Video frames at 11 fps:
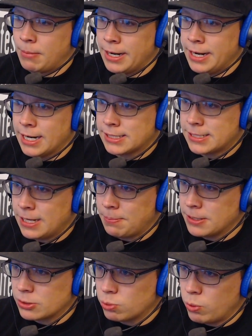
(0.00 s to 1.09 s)
My next
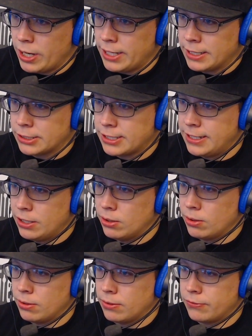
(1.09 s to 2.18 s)
step is waiting to
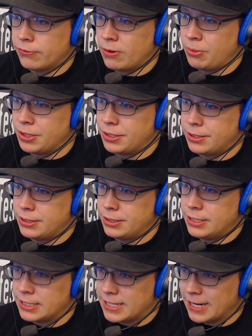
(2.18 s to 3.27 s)
hear from the
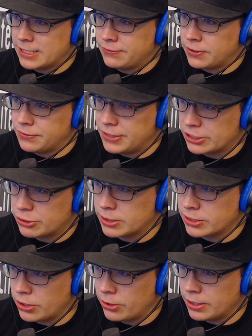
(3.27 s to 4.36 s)
detective of
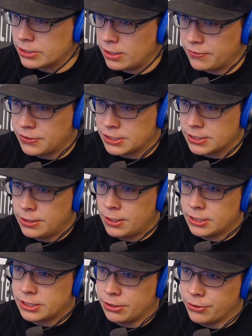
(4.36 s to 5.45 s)
district attorney's office.
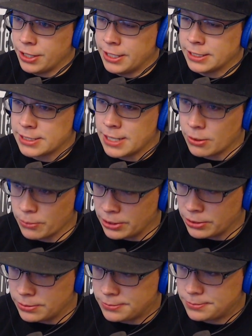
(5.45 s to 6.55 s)
Until then, it's not
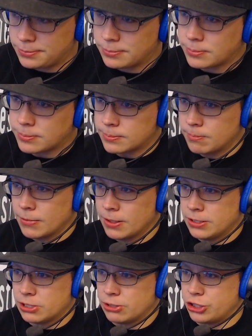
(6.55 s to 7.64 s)
real.
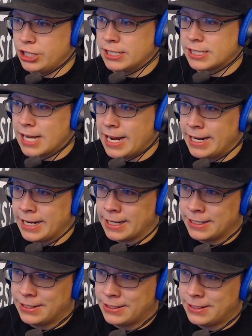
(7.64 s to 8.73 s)
So she's
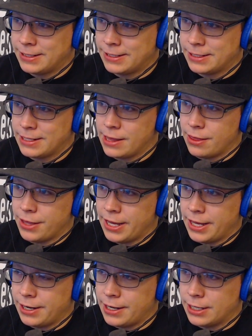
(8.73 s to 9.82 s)
saying
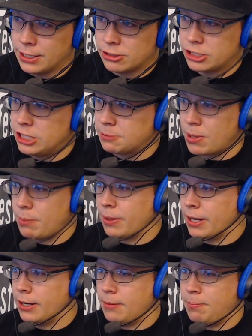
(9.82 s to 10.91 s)
that she's
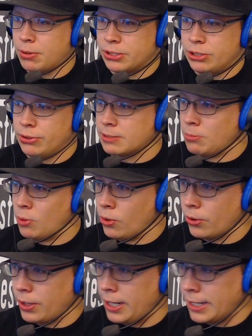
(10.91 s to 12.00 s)
probably going to pursue this
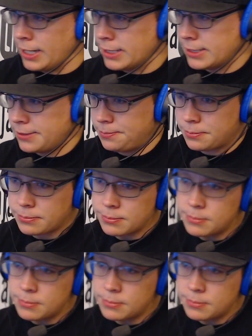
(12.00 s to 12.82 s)
more, I guess.